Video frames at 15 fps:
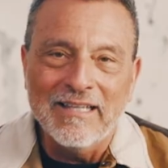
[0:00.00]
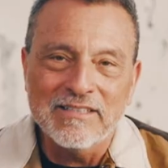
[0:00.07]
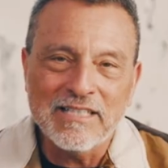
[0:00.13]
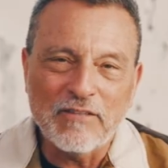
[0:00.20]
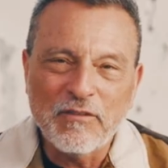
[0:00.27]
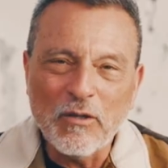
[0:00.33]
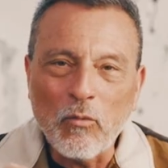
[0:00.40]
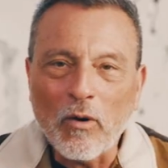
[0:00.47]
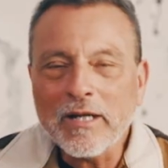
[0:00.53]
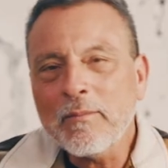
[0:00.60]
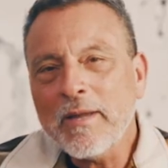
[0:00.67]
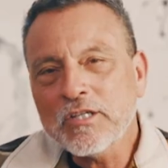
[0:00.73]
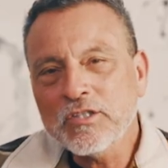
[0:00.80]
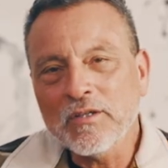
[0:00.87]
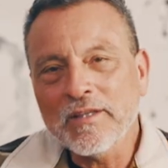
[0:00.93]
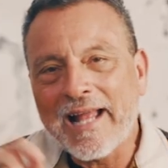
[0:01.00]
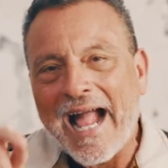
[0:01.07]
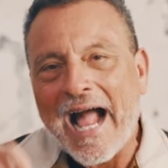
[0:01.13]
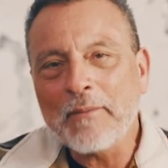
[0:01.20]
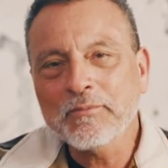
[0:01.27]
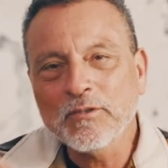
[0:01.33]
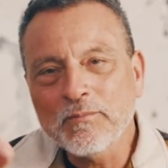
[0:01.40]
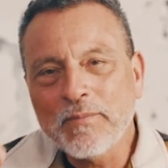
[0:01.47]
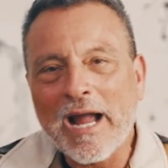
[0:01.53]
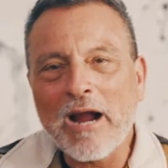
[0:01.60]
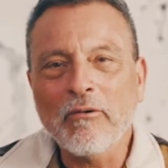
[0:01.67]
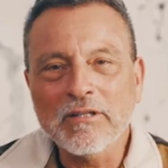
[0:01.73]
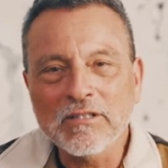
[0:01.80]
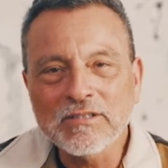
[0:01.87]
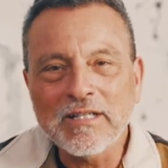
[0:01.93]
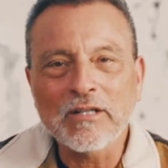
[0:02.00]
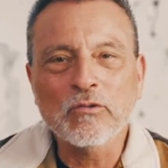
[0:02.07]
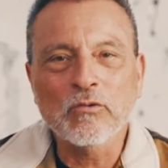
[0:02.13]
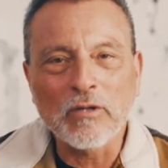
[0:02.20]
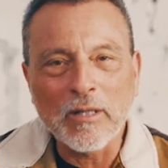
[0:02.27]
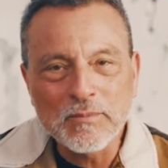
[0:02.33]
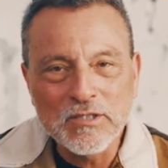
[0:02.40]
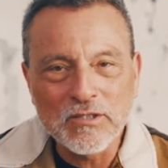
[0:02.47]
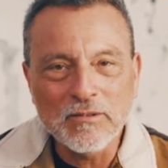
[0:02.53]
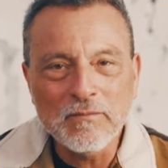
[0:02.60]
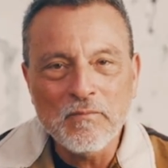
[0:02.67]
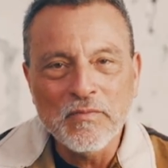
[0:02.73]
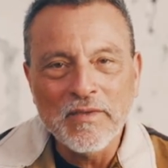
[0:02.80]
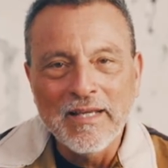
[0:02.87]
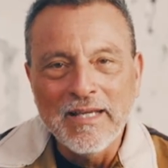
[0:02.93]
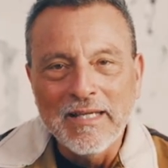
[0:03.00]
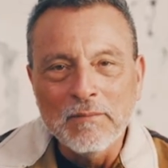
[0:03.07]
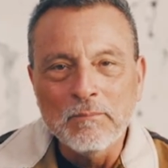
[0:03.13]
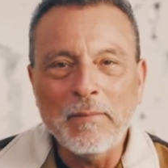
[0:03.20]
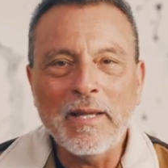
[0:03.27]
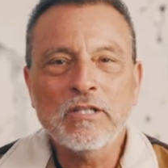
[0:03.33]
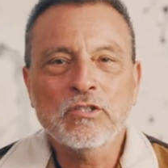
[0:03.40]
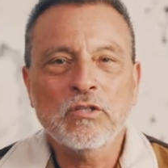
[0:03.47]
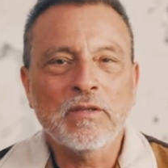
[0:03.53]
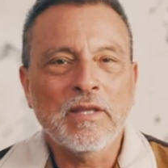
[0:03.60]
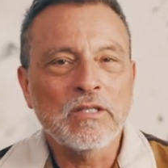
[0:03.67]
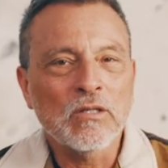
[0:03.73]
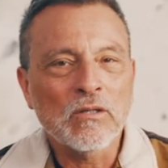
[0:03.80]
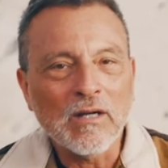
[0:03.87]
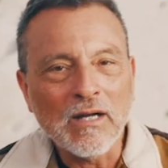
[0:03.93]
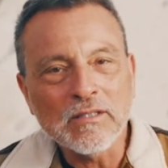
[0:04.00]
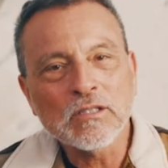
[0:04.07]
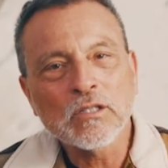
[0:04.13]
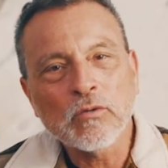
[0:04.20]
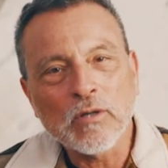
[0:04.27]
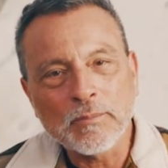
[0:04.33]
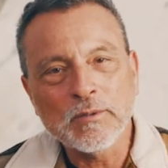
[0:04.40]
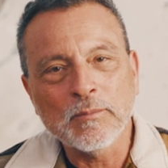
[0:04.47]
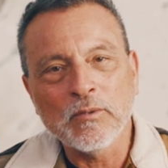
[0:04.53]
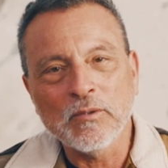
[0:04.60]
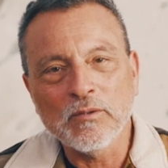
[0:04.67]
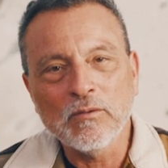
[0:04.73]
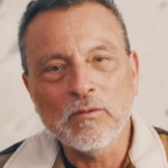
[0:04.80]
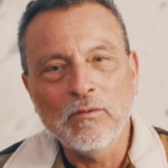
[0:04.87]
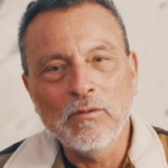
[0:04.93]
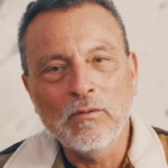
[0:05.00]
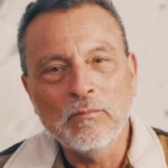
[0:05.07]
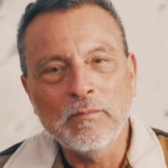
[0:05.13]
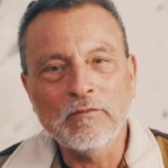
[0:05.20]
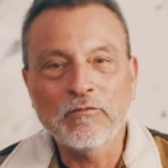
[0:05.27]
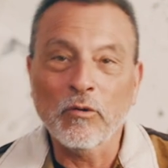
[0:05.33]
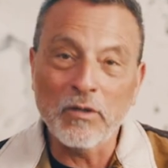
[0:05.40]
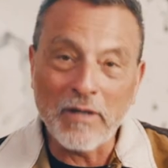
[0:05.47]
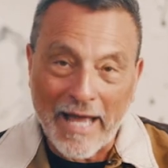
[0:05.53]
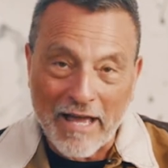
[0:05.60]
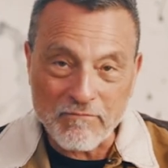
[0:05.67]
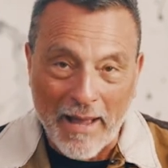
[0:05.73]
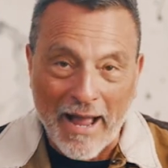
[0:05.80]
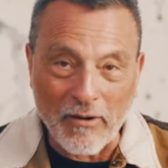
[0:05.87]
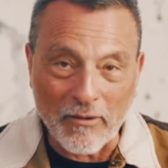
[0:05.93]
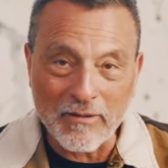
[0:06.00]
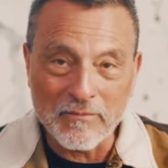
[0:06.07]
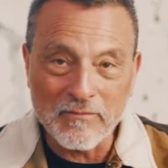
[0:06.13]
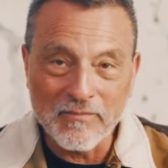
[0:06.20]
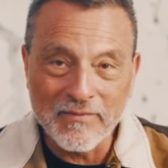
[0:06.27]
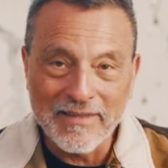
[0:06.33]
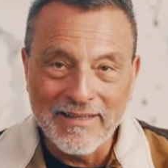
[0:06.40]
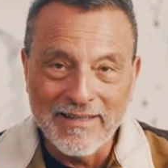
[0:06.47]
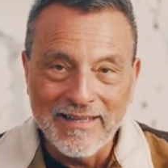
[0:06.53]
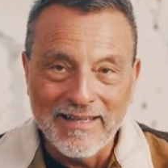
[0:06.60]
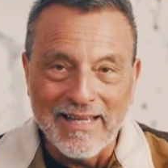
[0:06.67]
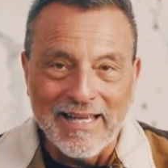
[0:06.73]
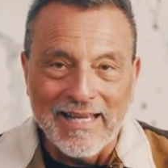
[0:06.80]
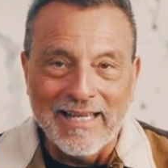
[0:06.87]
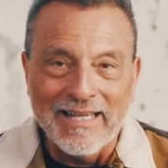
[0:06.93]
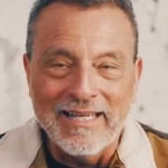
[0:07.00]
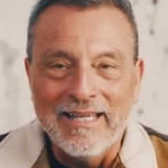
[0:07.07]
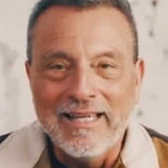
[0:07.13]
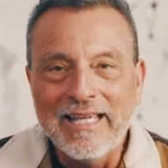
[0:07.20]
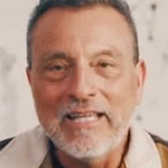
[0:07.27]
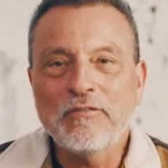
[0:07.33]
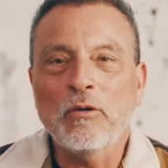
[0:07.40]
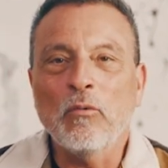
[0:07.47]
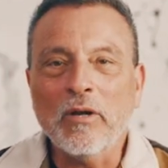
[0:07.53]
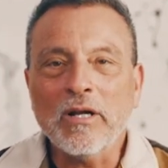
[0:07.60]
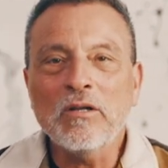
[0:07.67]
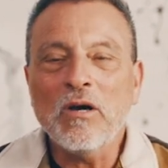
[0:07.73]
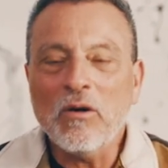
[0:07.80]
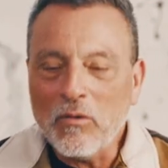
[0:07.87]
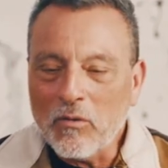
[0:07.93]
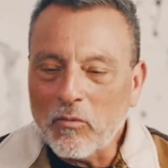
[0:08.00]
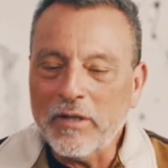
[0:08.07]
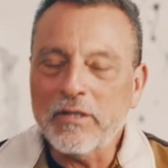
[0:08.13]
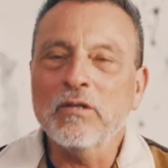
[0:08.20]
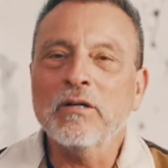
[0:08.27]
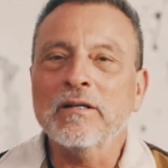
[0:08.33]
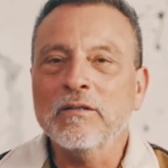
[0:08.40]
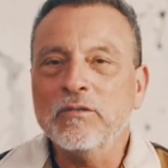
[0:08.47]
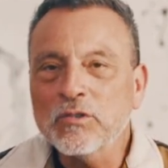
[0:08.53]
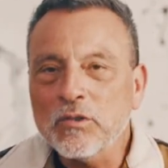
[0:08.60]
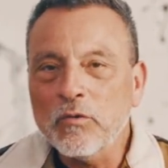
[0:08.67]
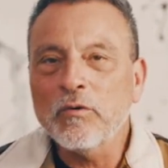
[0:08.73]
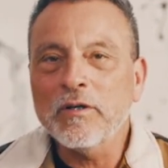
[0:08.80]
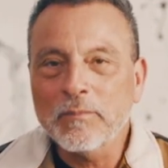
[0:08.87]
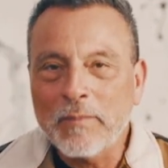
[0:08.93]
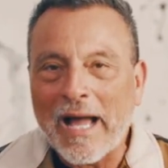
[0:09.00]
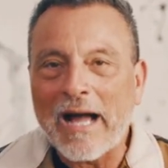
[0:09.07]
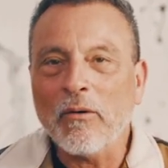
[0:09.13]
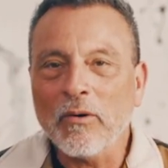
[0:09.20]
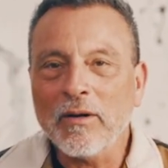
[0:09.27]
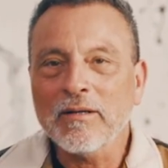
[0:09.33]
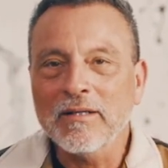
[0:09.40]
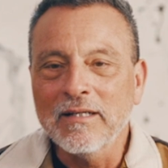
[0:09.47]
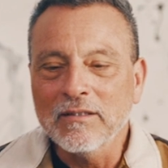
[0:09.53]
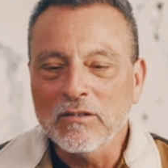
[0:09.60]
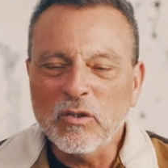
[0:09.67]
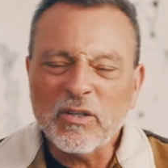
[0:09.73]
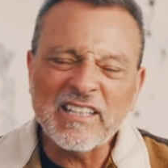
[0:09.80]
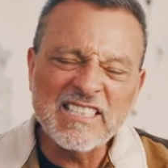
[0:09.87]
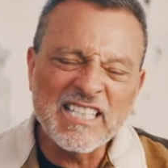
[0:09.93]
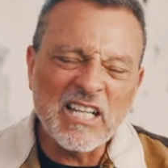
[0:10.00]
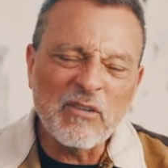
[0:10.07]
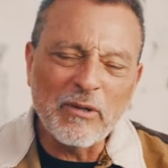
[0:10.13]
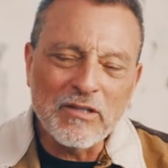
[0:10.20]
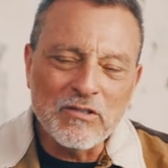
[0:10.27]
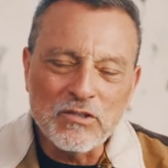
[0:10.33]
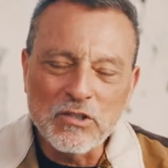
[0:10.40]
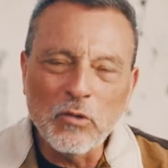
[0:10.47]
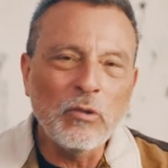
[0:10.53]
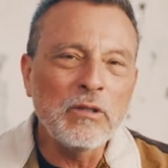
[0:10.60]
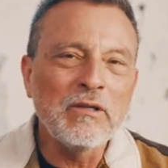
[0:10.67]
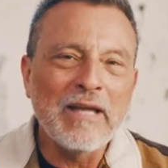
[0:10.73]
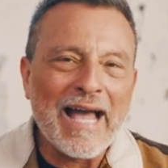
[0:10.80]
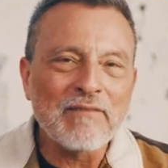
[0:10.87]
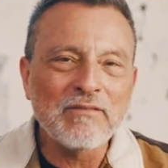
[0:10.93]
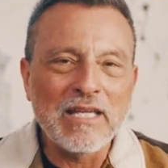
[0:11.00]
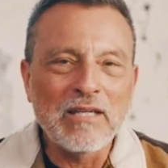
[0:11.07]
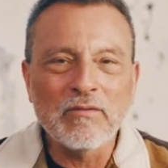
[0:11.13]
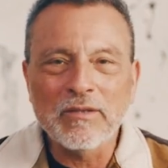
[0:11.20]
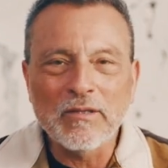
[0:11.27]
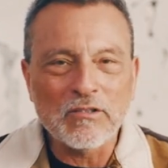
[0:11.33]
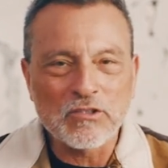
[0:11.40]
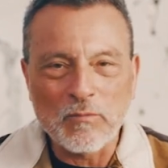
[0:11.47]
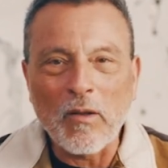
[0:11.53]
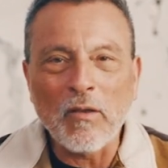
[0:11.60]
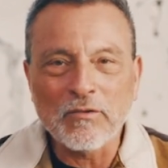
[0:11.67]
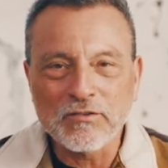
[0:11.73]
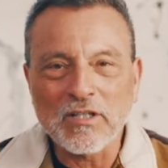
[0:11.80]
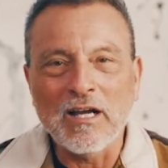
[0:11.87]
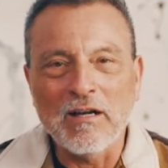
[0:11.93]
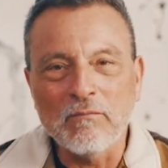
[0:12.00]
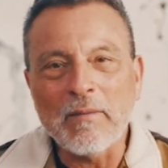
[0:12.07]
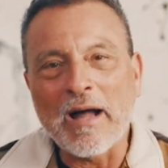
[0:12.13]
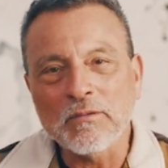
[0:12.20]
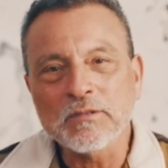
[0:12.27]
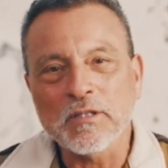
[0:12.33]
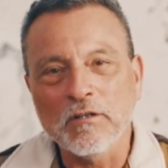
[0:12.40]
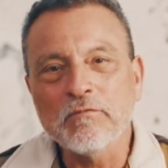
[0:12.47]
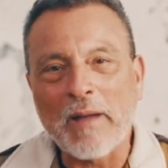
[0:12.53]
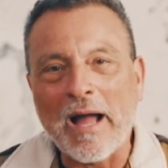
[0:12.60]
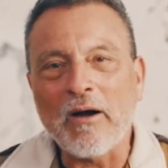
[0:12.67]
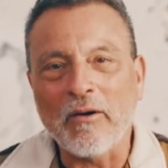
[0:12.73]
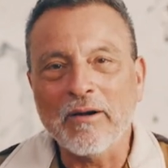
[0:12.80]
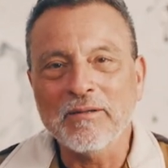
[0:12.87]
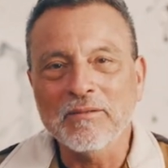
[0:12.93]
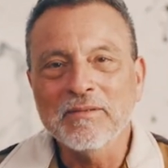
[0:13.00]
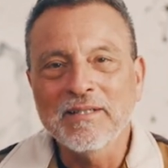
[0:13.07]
See, if you want to make sure that absolute power does not corrupt you, make sure that you're uncorruptible before you have power. If you want to know what you're going to do with power, look and see what you do when you have even the smallest amount of power.